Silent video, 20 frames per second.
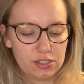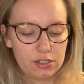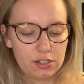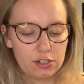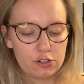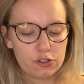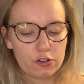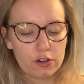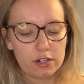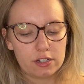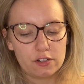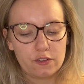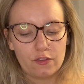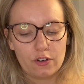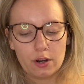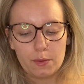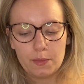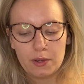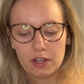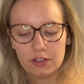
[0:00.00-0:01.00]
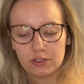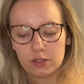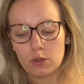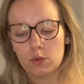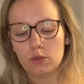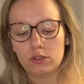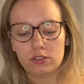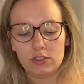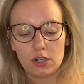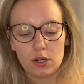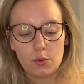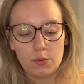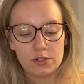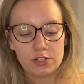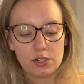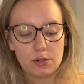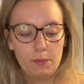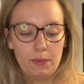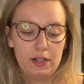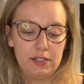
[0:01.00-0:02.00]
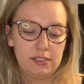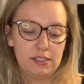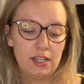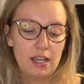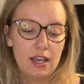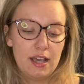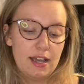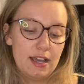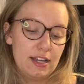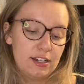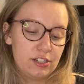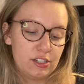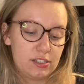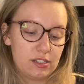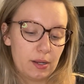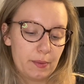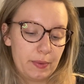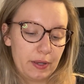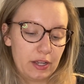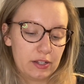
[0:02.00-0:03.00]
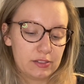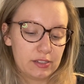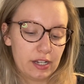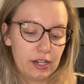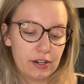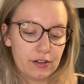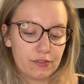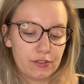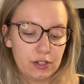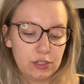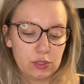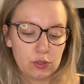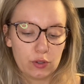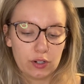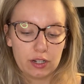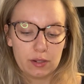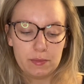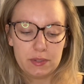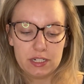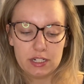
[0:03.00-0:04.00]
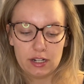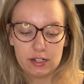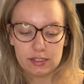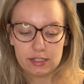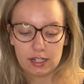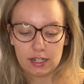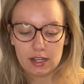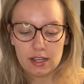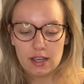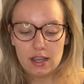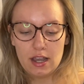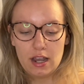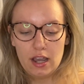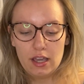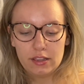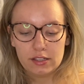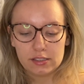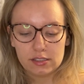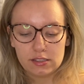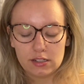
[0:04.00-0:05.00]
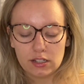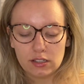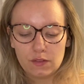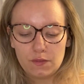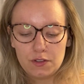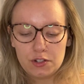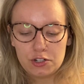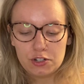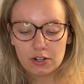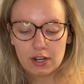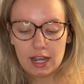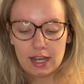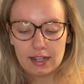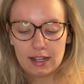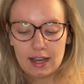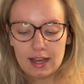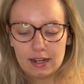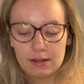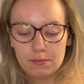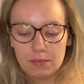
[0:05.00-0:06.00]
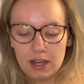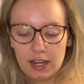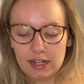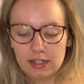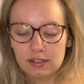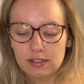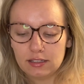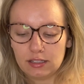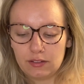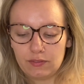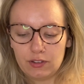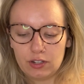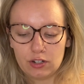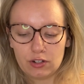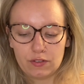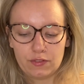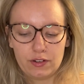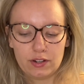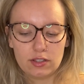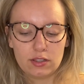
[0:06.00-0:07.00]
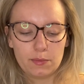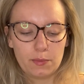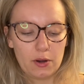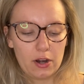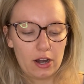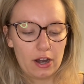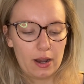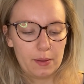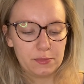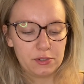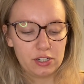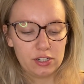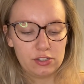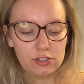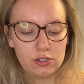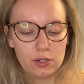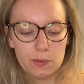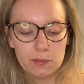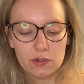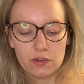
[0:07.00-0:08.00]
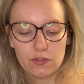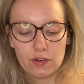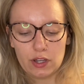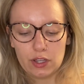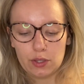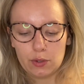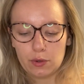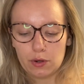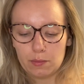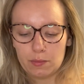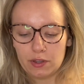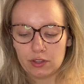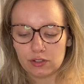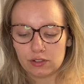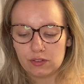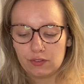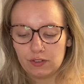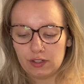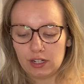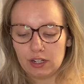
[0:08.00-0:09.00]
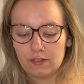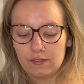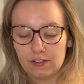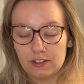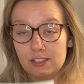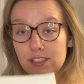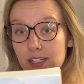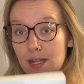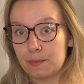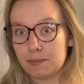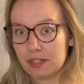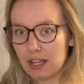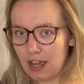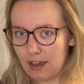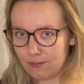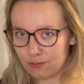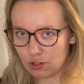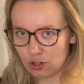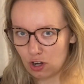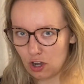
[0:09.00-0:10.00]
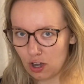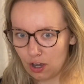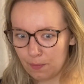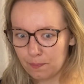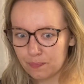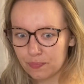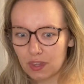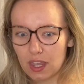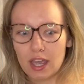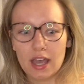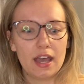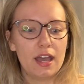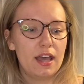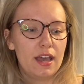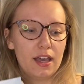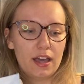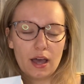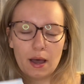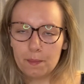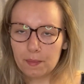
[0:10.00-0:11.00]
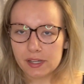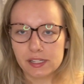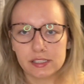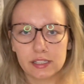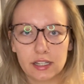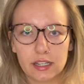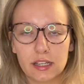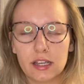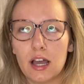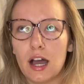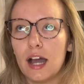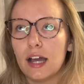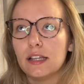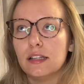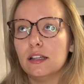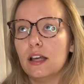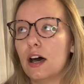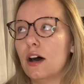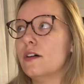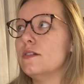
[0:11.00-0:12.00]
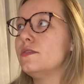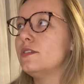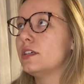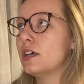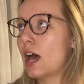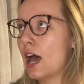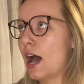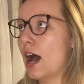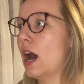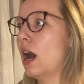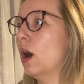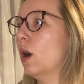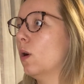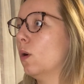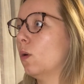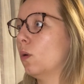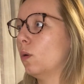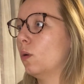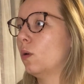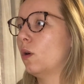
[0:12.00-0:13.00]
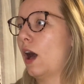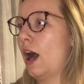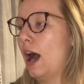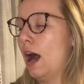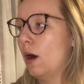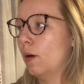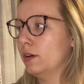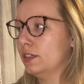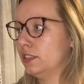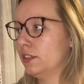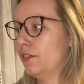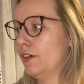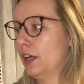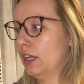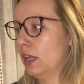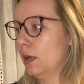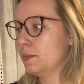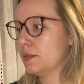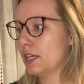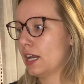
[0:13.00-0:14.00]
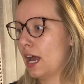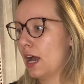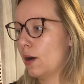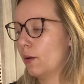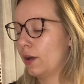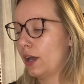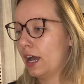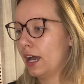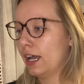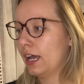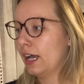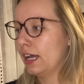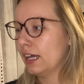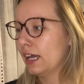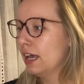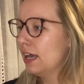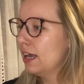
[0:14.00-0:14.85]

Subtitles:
that stretch far beyond the cold, dark winter months, just stepping outside her front door can be daunting. This is not the future Calla had in mind, leaving her to fear that perhaps she's doomed to follow her mother's fleeting footsteps after all. Amazing. I loved how it developed and how I